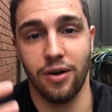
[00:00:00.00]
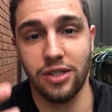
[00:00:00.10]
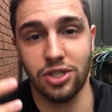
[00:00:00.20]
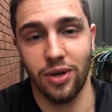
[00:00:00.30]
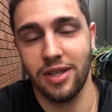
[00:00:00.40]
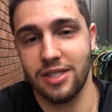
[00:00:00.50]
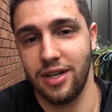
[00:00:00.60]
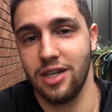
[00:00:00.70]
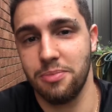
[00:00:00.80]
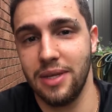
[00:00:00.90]
enjoying the
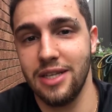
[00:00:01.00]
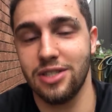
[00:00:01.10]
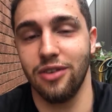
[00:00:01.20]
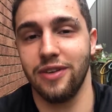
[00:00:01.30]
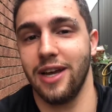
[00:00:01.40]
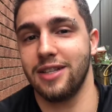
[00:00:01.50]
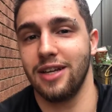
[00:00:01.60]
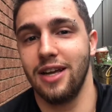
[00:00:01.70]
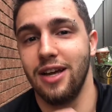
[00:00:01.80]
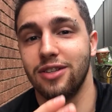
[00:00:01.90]
series, please don't forget
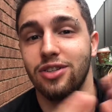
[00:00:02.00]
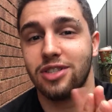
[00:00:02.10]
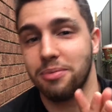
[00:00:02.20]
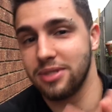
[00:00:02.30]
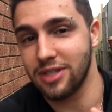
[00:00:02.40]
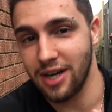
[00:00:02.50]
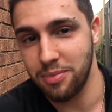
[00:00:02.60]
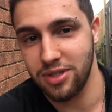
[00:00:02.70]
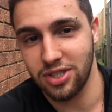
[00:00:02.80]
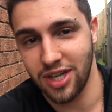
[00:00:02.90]
to subscribe
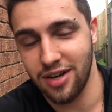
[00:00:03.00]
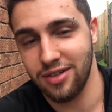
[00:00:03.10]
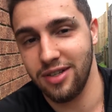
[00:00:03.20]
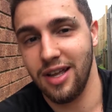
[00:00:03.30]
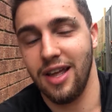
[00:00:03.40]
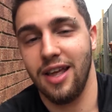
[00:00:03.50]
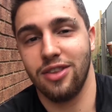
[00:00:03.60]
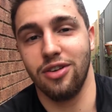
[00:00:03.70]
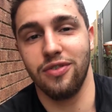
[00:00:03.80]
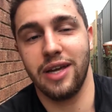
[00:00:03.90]
to the channel.
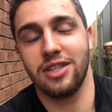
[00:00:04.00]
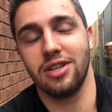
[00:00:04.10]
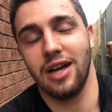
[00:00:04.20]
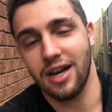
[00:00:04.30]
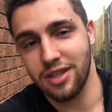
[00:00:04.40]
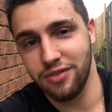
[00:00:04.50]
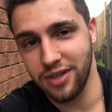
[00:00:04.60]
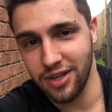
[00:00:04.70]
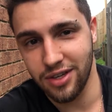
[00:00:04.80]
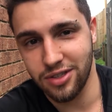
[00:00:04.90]
Don't forget to like the
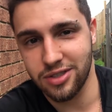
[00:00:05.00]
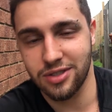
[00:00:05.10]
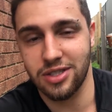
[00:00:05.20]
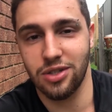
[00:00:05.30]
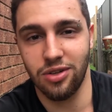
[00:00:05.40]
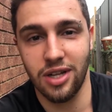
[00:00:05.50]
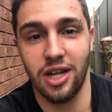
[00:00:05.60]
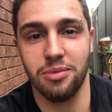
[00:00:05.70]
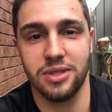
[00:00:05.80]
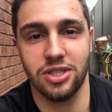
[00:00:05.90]
videos because it all
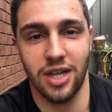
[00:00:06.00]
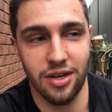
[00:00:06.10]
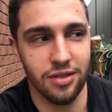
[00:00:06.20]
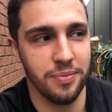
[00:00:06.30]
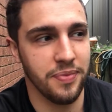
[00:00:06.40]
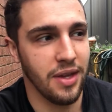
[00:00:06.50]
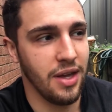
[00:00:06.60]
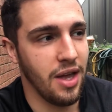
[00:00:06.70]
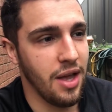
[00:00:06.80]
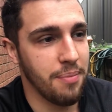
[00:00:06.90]
helps the channel.
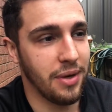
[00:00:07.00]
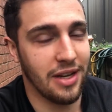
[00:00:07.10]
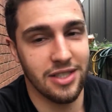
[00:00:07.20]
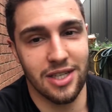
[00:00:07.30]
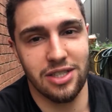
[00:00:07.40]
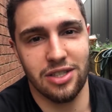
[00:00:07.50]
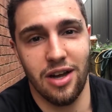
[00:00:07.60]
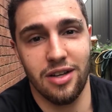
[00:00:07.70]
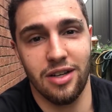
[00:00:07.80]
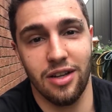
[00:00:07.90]
But let's get
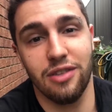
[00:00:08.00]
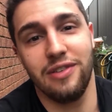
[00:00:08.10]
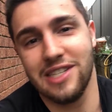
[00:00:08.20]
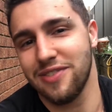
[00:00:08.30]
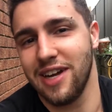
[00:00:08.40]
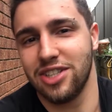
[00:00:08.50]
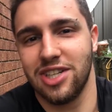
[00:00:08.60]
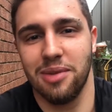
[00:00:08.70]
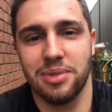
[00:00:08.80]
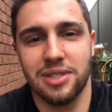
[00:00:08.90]
started on the Venus
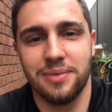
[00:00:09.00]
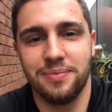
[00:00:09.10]
flytraps.